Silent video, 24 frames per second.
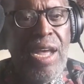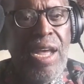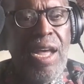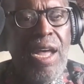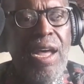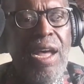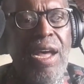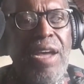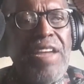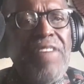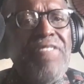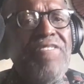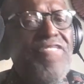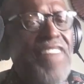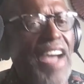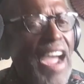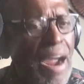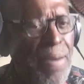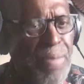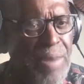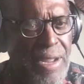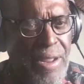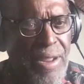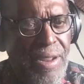
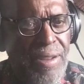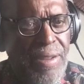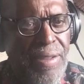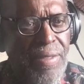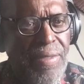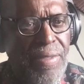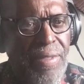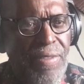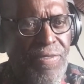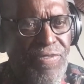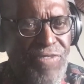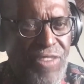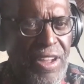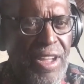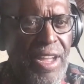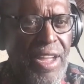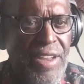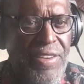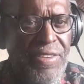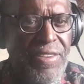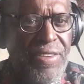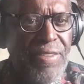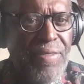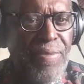environment for
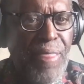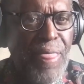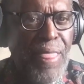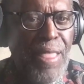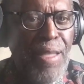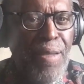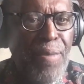us.